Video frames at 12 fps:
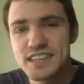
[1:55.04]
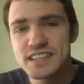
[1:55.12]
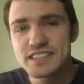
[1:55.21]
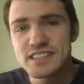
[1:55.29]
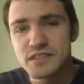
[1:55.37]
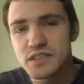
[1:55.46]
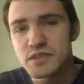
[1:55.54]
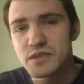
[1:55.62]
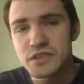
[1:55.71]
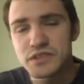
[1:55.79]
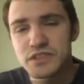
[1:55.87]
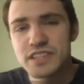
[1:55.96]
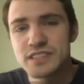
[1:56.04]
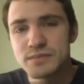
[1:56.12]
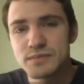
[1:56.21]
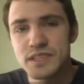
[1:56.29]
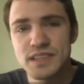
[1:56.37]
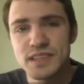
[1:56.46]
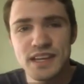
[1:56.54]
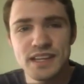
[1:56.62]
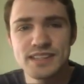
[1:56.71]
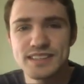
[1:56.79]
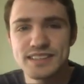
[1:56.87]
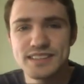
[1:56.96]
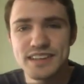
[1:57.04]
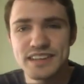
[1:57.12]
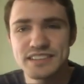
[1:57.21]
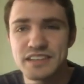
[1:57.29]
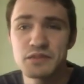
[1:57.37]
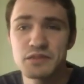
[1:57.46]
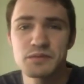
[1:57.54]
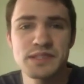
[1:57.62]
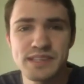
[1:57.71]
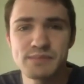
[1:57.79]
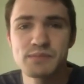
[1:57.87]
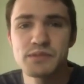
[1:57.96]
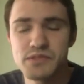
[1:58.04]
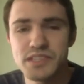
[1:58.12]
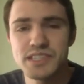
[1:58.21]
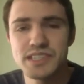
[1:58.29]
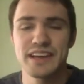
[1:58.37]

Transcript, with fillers: I really want to create something that has never been seen before.